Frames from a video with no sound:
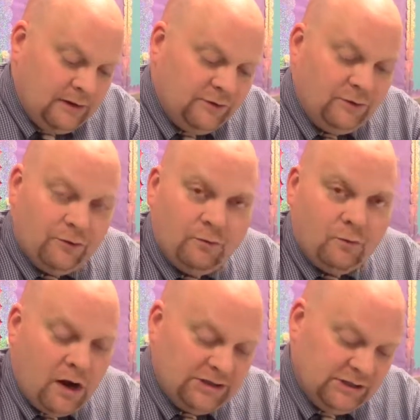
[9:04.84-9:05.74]
that you're
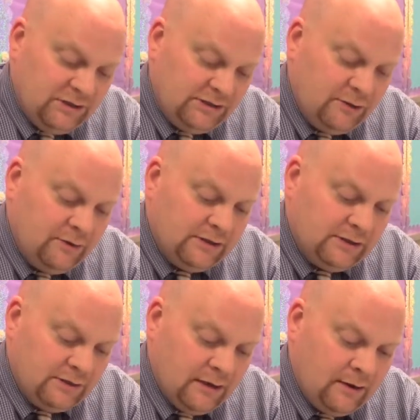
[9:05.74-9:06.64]
watching the
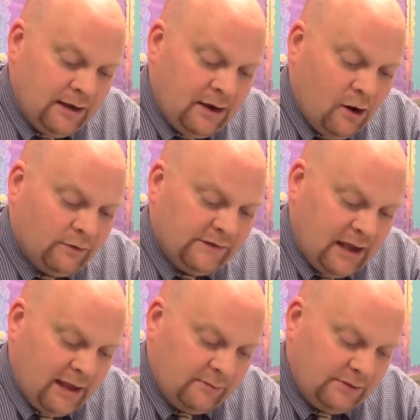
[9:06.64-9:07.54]
students at all
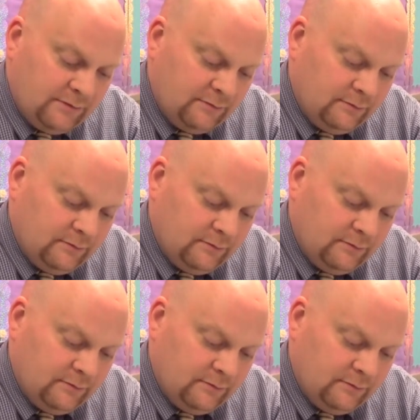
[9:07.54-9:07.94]
times.